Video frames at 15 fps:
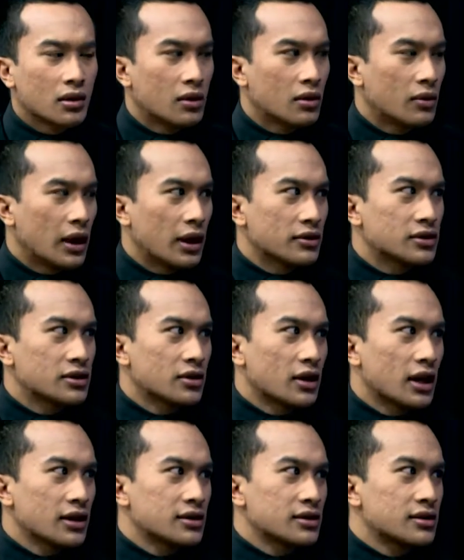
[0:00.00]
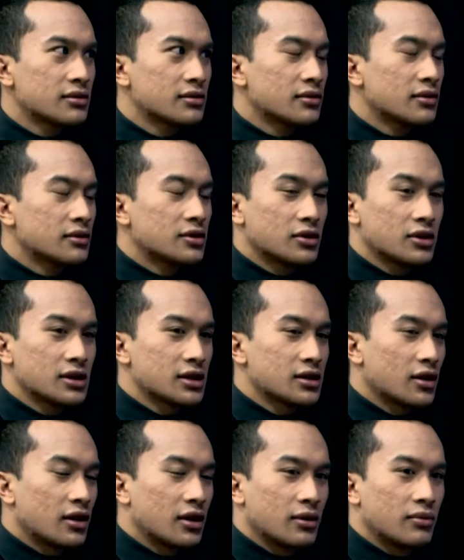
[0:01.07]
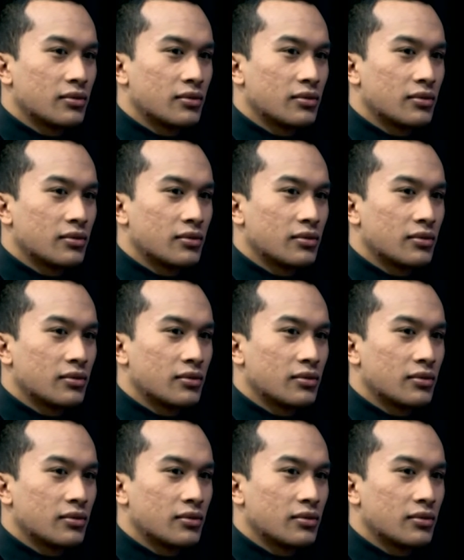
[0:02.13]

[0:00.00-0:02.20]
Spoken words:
Wow. So so this started